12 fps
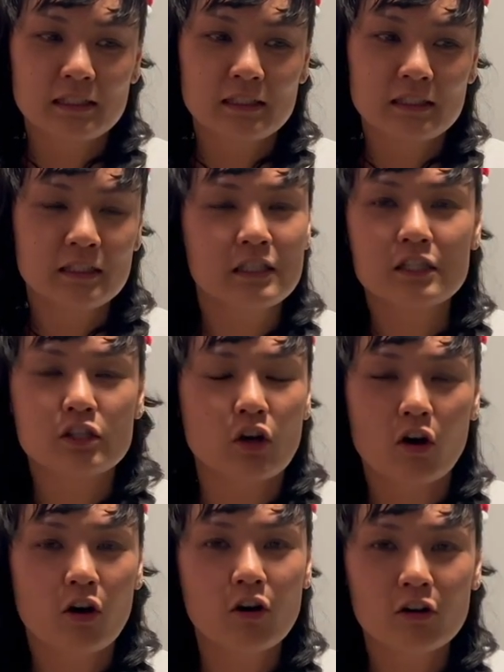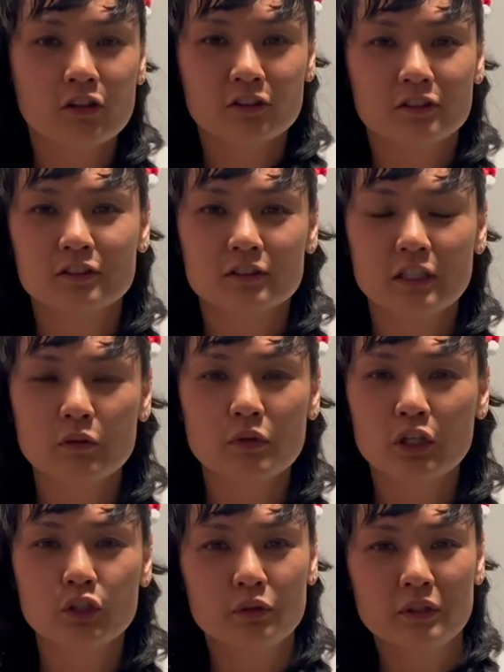this is all that we
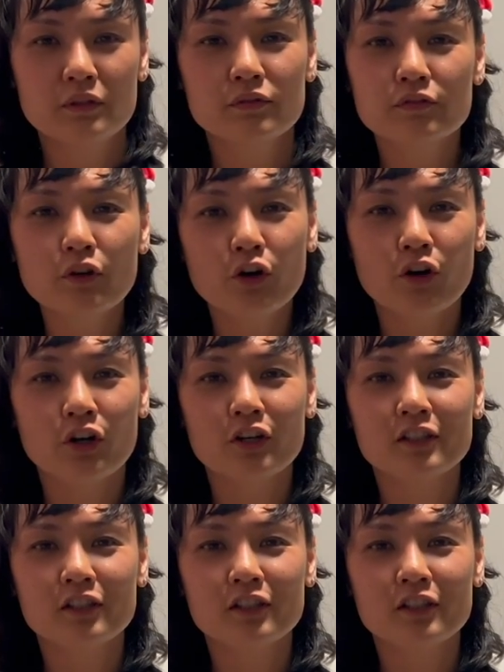are going for.